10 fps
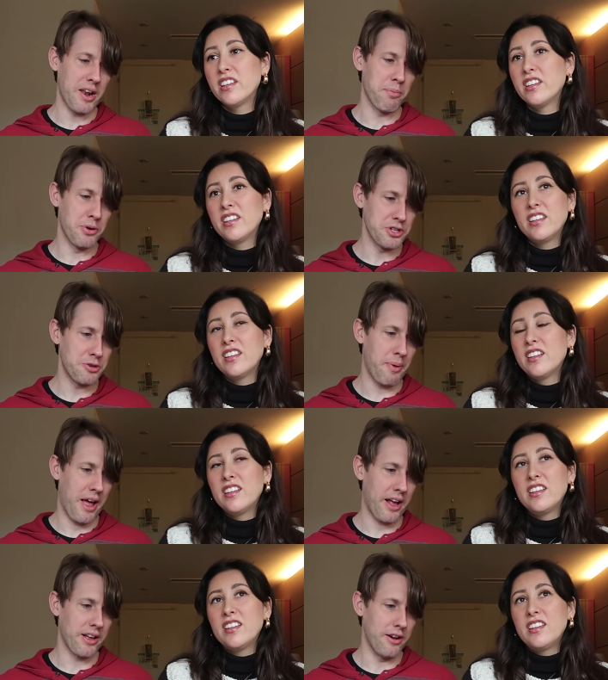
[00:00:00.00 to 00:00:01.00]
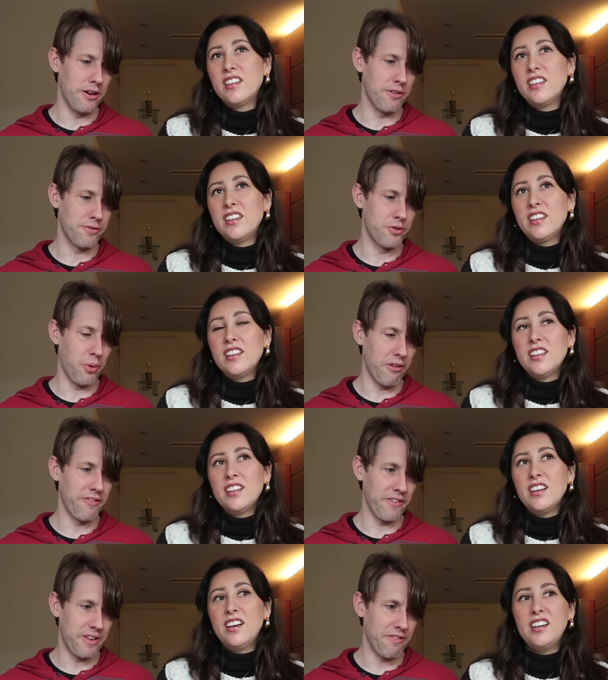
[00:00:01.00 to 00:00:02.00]
Speaker 1: had a pushback of
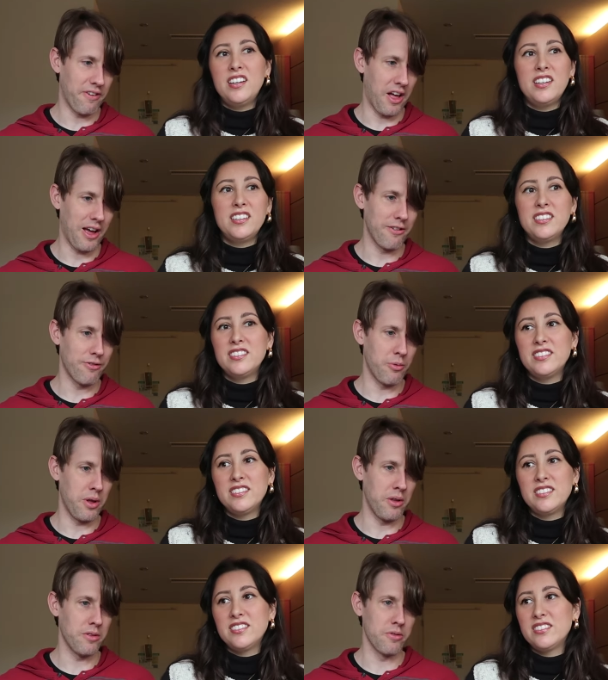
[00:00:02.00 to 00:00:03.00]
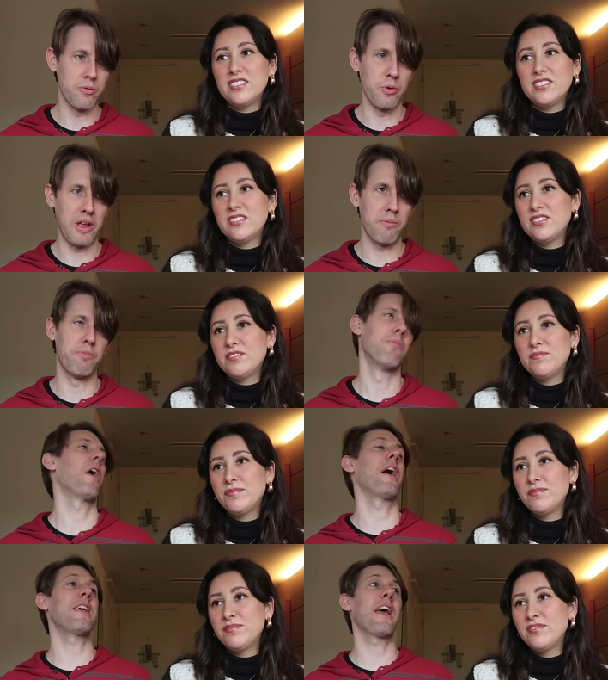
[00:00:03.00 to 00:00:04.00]
12:55. We we
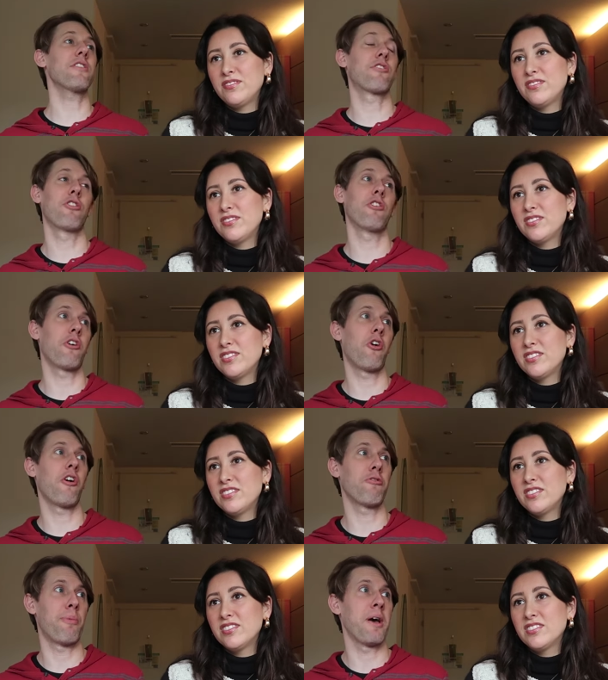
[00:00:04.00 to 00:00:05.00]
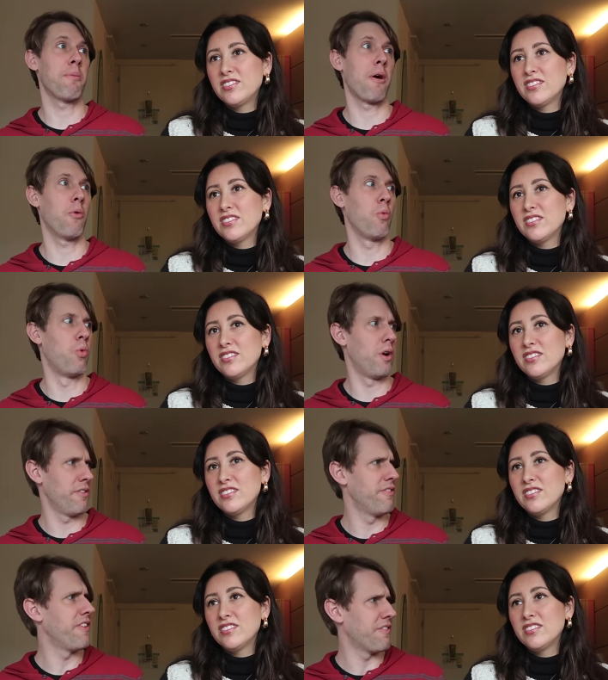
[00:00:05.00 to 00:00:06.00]
I guess took off by about
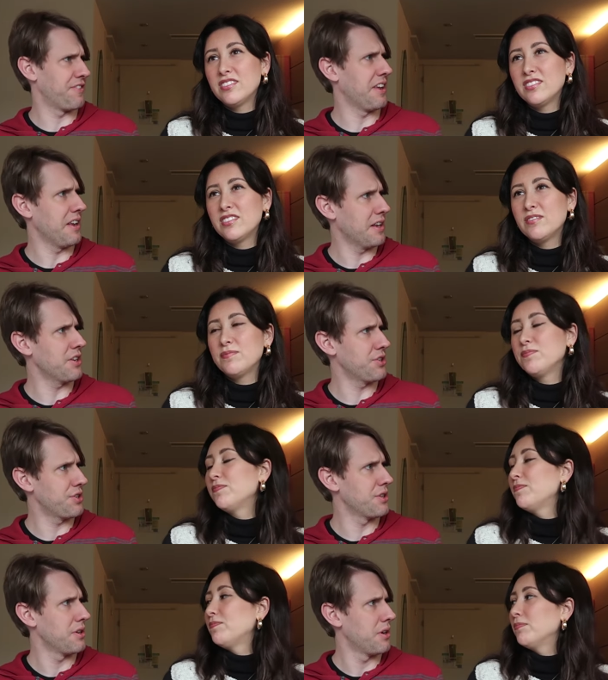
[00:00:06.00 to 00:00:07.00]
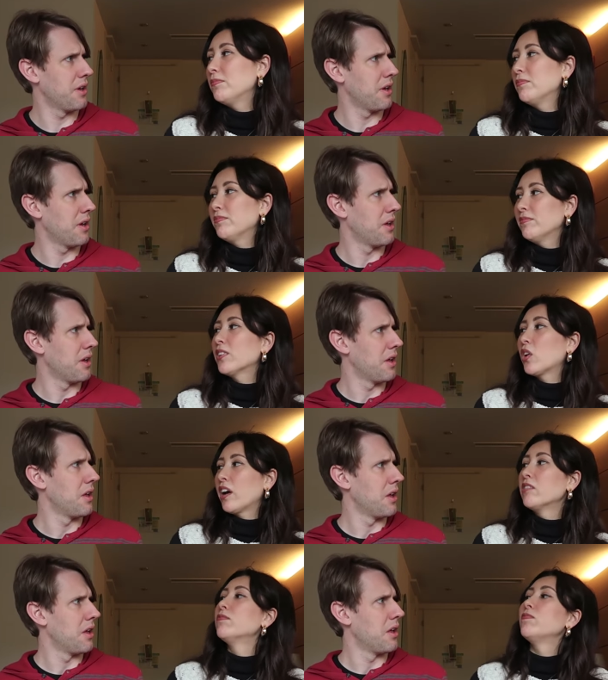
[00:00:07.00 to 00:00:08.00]
one fifteen ish hmm,
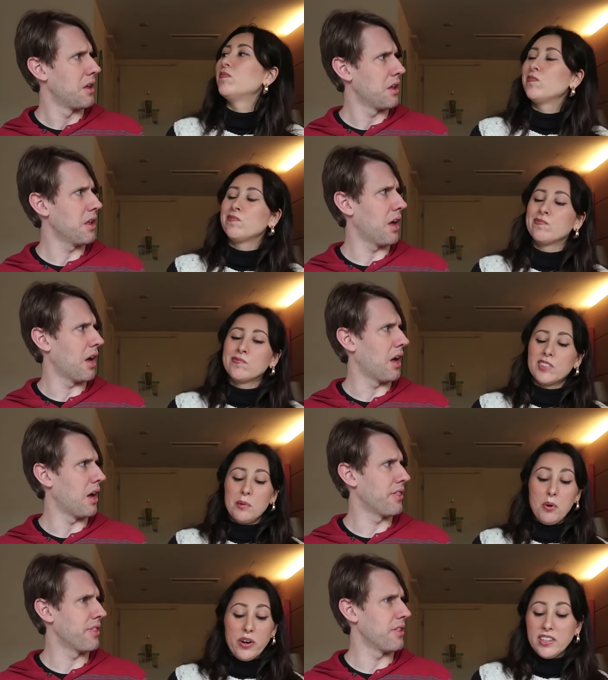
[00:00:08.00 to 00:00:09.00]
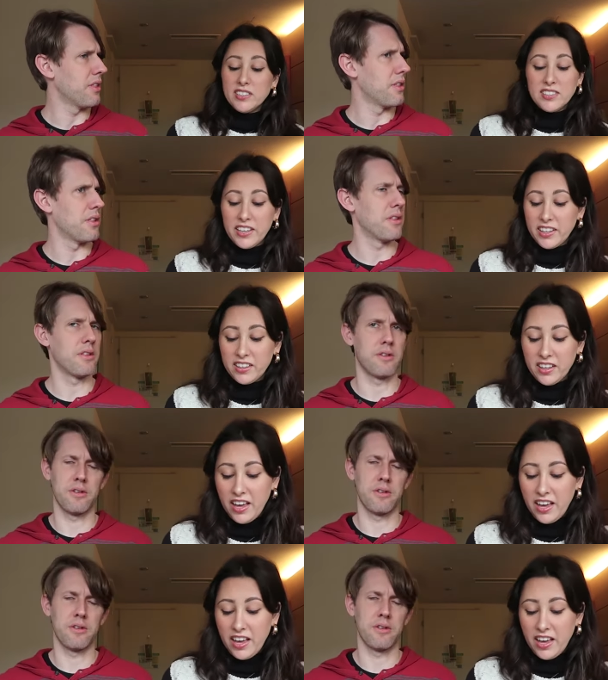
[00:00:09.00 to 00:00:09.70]
okay. Yeah. The point
Speaker 2: is like